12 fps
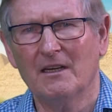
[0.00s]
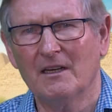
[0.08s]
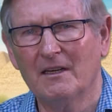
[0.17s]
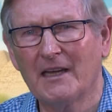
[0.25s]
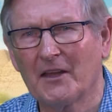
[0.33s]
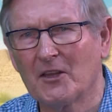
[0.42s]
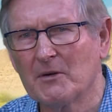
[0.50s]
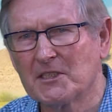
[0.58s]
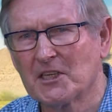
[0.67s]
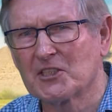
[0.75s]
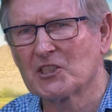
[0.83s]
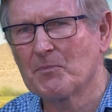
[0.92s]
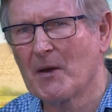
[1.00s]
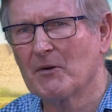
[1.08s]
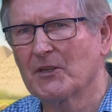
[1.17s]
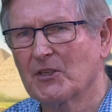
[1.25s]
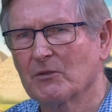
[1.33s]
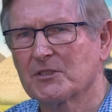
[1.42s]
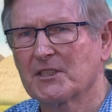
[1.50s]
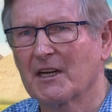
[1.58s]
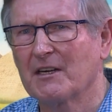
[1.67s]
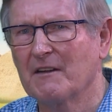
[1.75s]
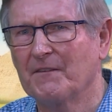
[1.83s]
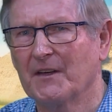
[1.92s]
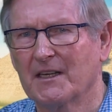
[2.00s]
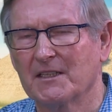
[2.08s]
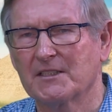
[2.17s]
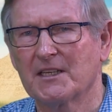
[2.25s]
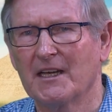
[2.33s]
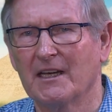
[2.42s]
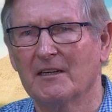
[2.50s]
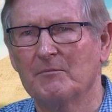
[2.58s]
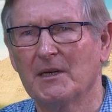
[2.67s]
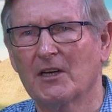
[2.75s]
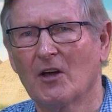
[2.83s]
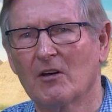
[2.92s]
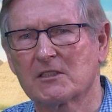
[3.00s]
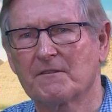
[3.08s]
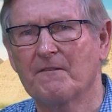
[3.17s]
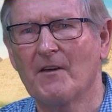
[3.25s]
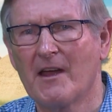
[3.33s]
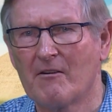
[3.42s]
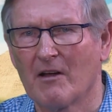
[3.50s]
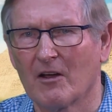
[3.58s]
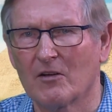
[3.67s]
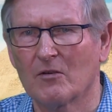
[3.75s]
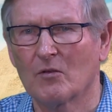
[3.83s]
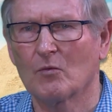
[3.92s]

Now, there is a spiritual significance here because Pharaoh